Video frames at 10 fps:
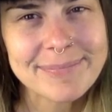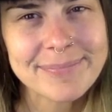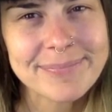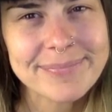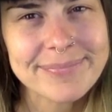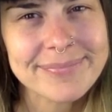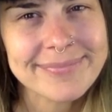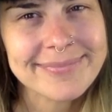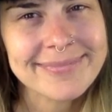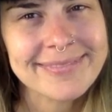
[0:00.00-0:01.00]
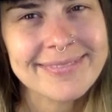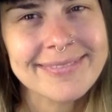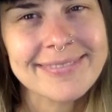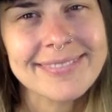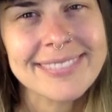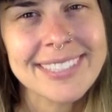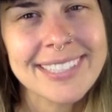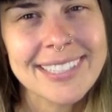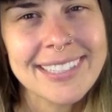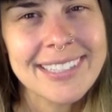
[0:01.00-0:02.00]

(no one is talking)